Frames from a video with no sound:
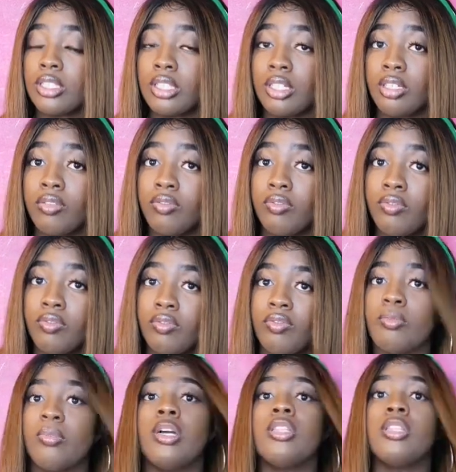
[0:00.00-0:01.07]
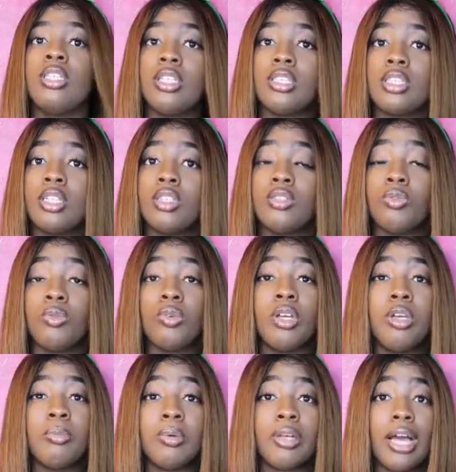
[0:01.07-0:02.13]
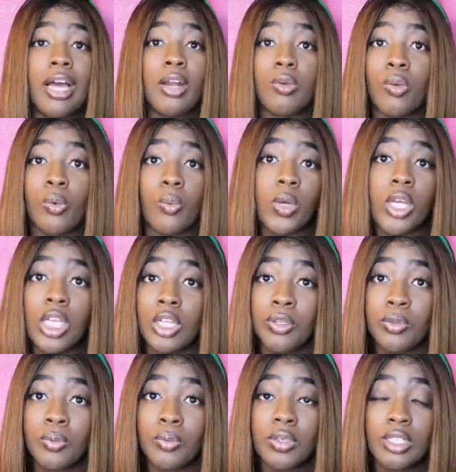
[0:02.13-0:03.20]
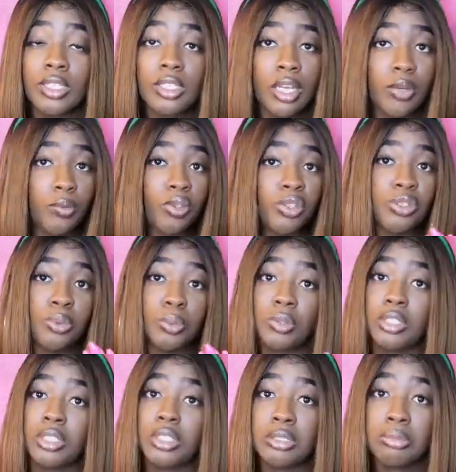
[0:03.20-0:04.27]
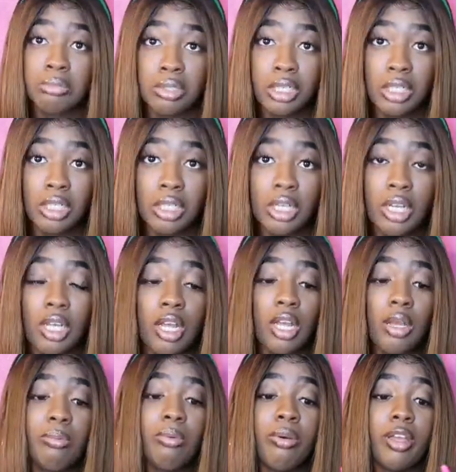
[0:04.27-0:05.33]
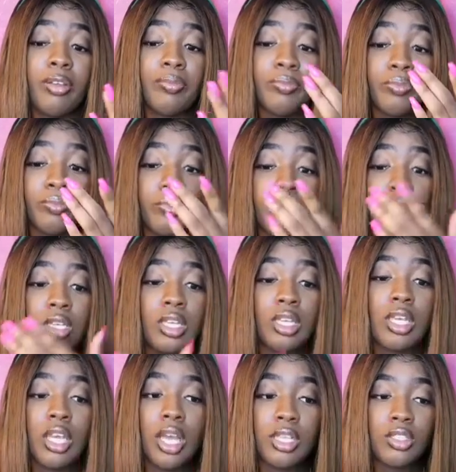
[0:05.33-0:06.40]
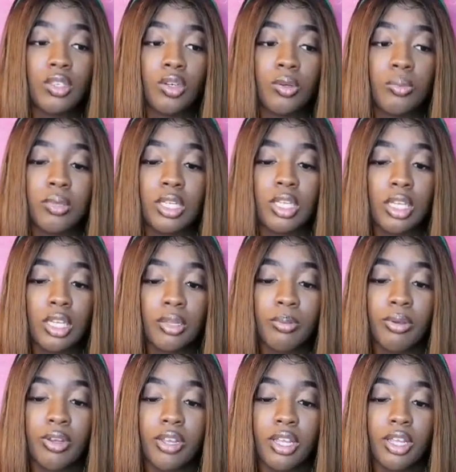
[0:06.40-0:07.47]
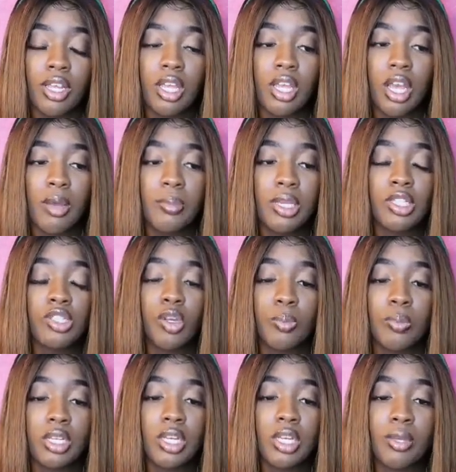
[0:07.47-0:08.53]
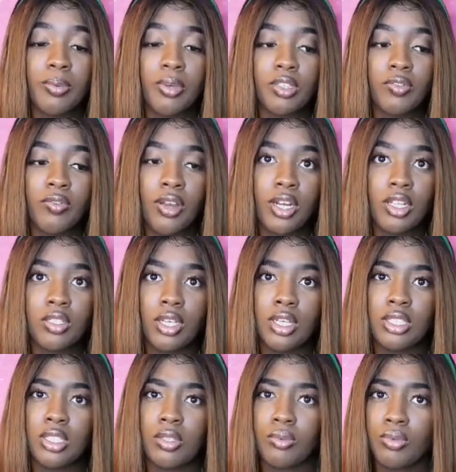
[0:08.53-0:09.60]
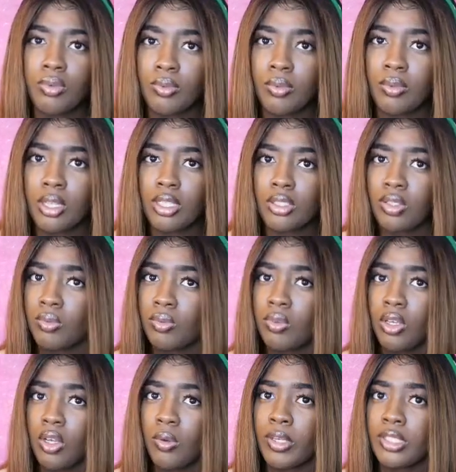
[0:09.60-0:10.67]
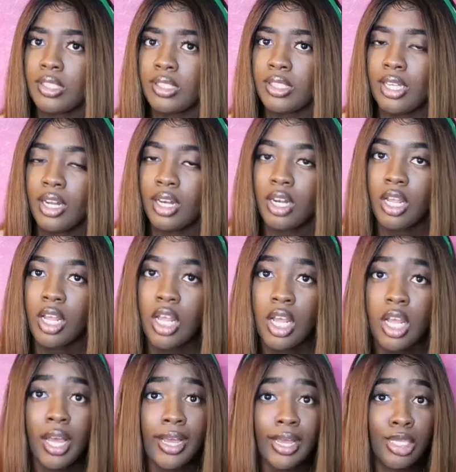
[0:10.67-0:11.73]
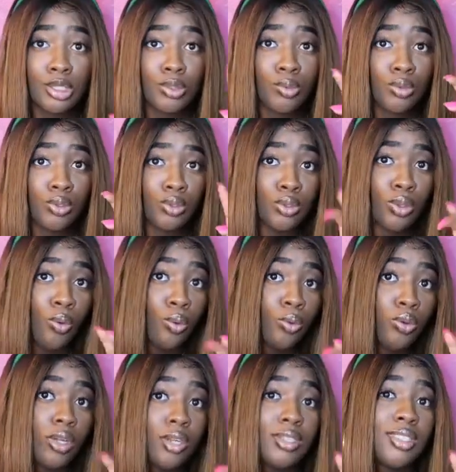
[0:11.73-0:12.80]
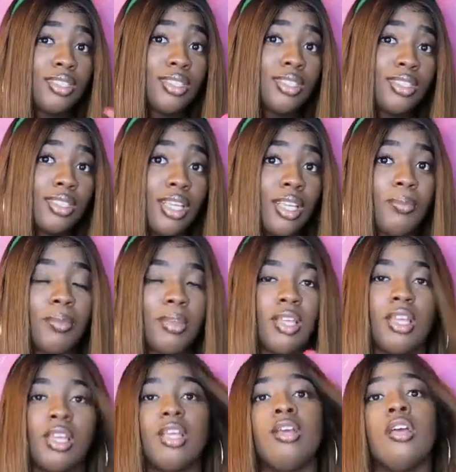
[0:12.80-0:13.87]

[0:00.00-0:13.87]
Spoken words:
and stuff from other things I do, but I don't know what he do with his life, what he do with his money. But I told him he didn't get paid. I mean, he told me he didn't get paid till Friday, so I said, we can go wait till Saturday. I guess he was so thirsty to see me